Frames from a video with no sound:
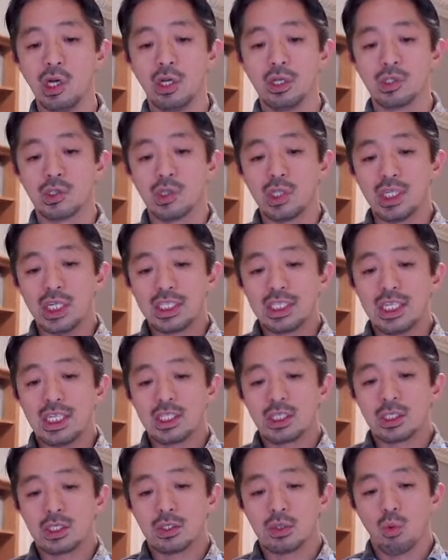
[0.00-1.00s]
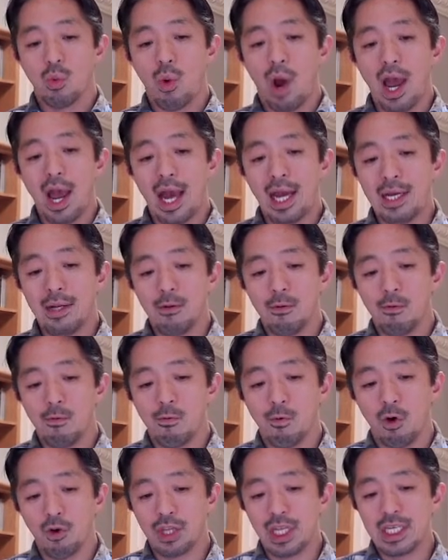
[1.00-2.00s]
So this is why I
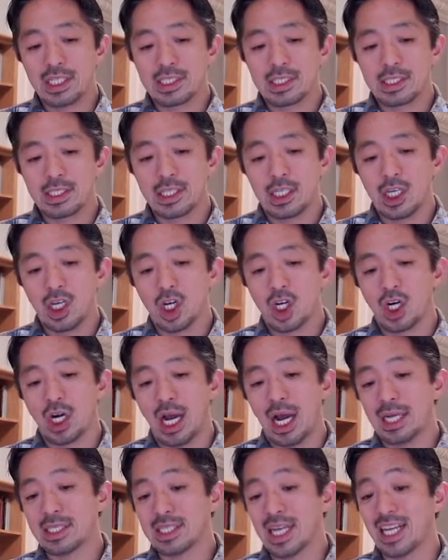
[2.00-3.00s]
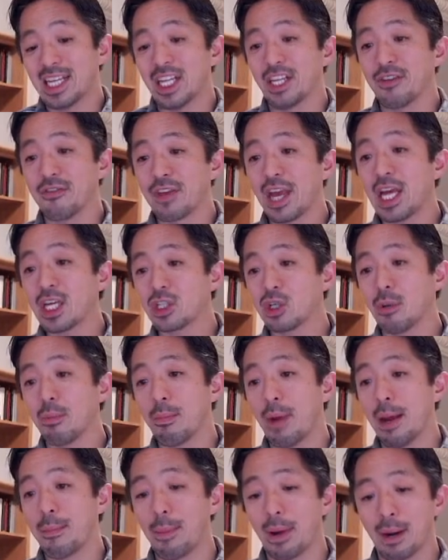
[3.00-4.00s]
wrote this here as identification
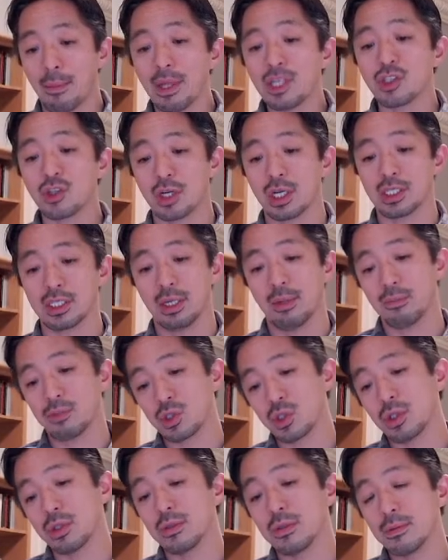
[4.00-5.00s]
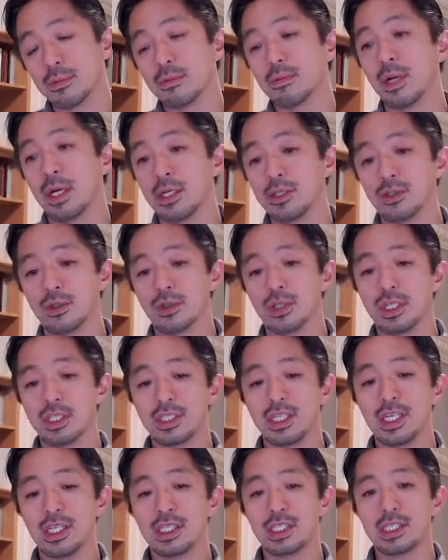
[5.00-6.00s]
by parametric assumption. Right? So this
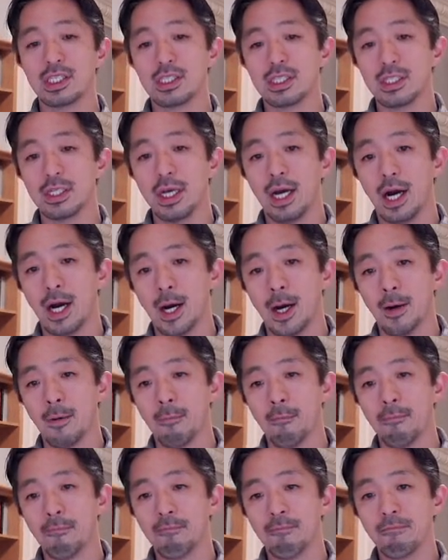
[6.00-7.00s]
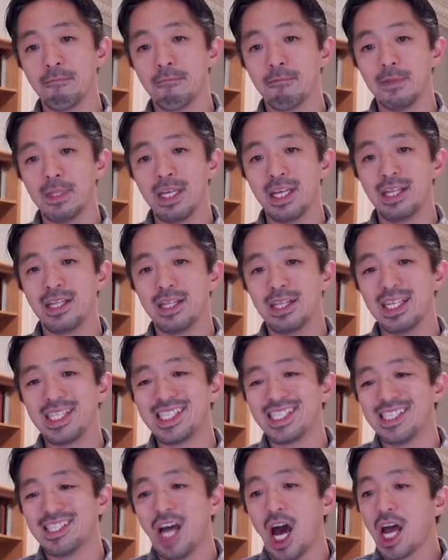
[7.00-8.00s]
is um, this
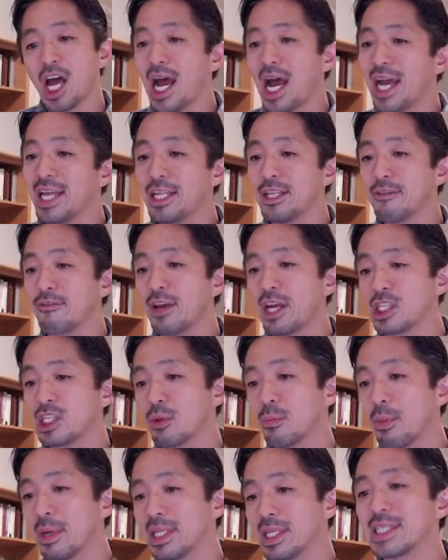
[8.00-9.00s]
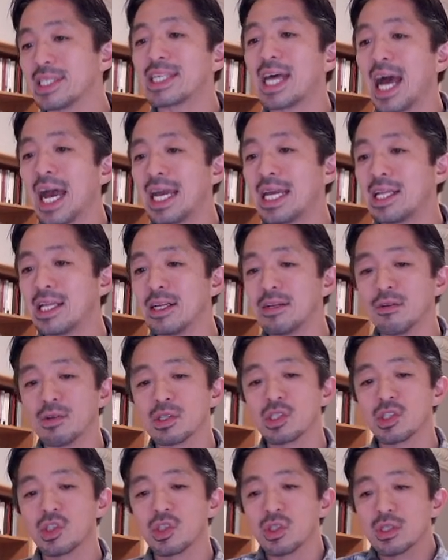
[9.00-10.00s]
is not identification by design. It
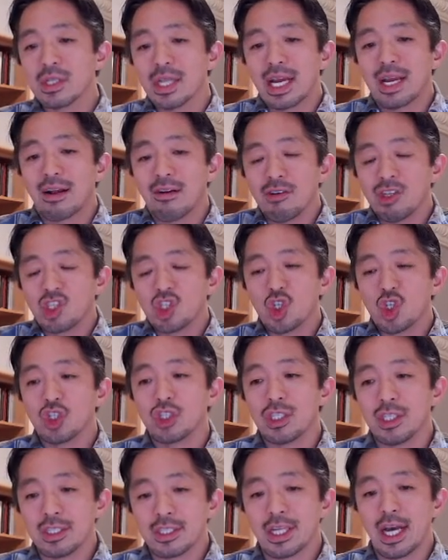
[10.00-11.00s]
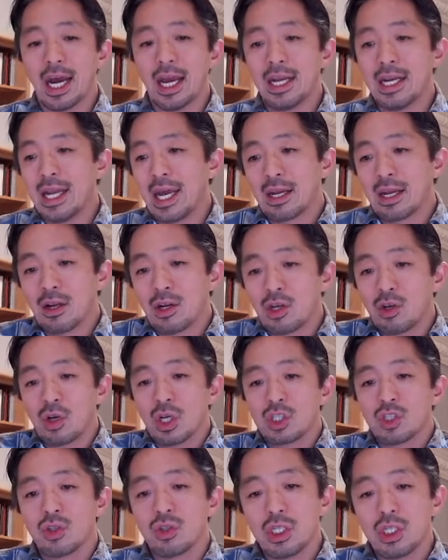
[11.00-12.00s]
wasn't like a research design, like a
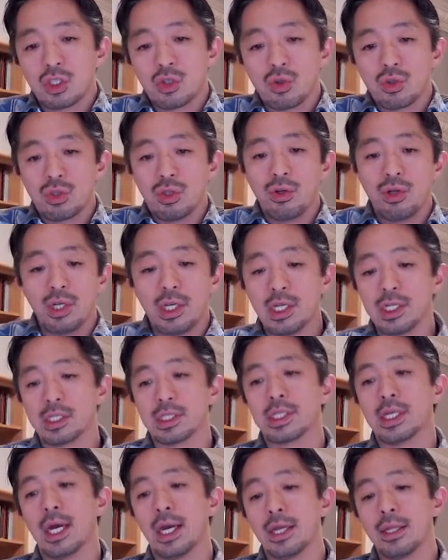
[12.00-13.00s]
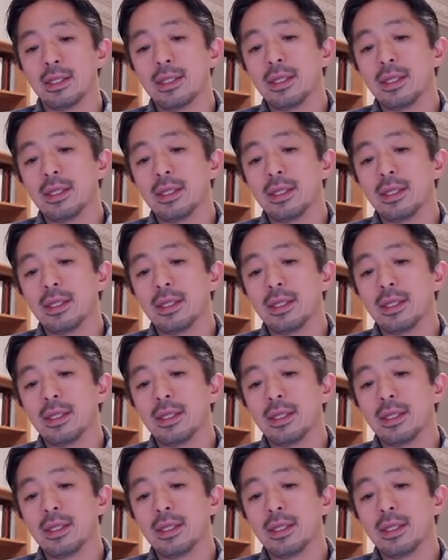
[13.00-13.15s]
regression discontinuity design.